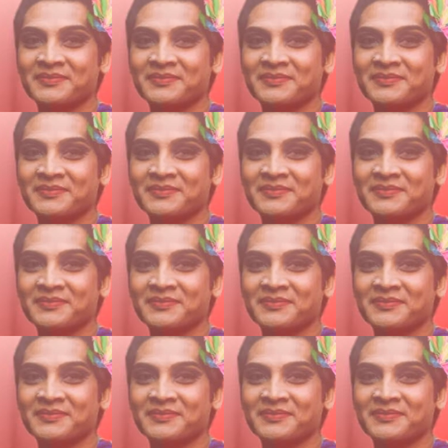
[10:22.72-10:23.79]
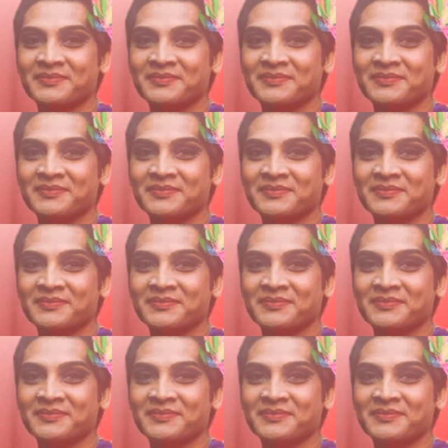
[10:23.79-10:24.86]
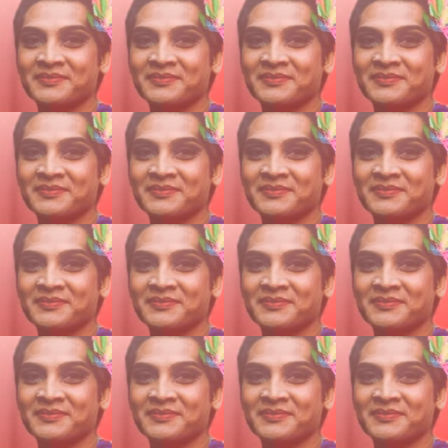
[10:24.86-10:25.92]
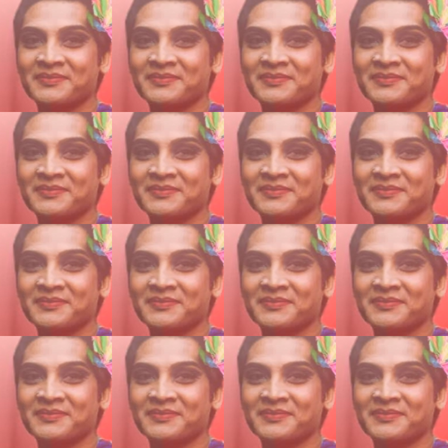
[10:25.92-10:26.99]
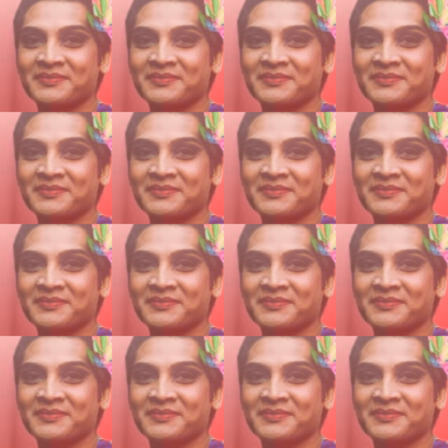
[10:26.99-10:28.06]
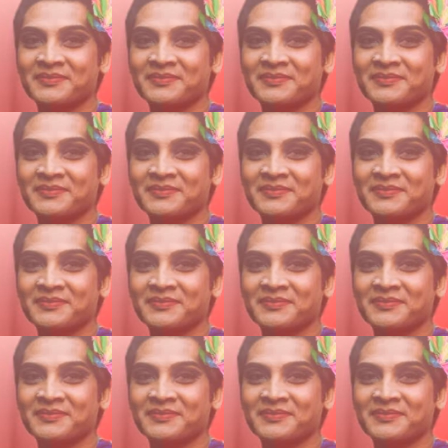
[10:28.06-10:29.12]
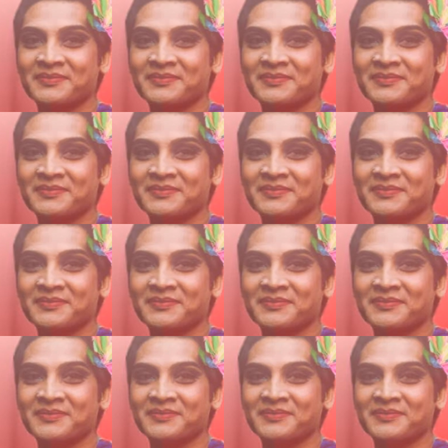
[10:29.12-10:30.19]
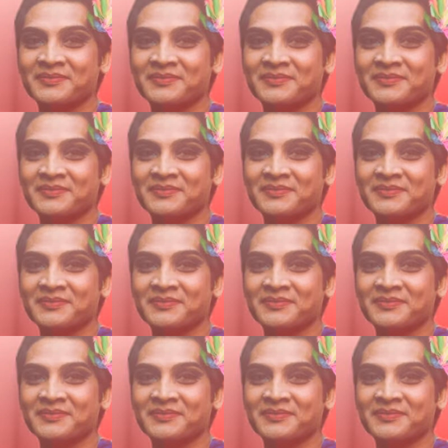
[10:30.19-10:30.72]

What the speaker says: The face doesn't move, so there is nothing to read.